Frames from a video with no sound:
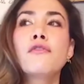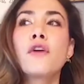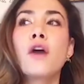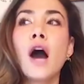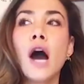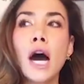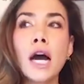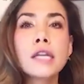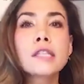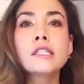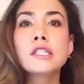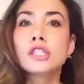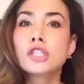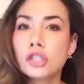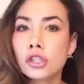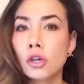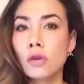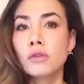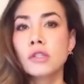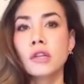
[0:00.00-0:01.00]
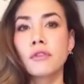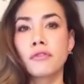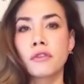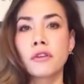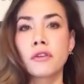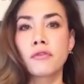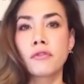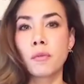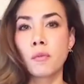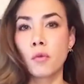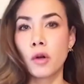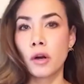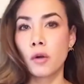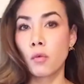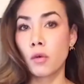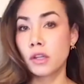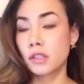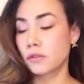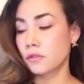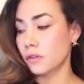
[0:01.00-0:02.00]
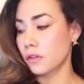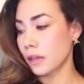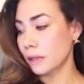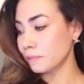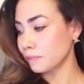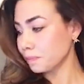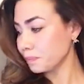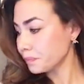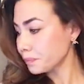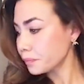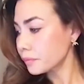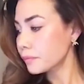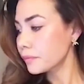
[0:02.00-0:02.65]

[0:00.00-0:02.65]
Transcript: for us is so different from what it was for them.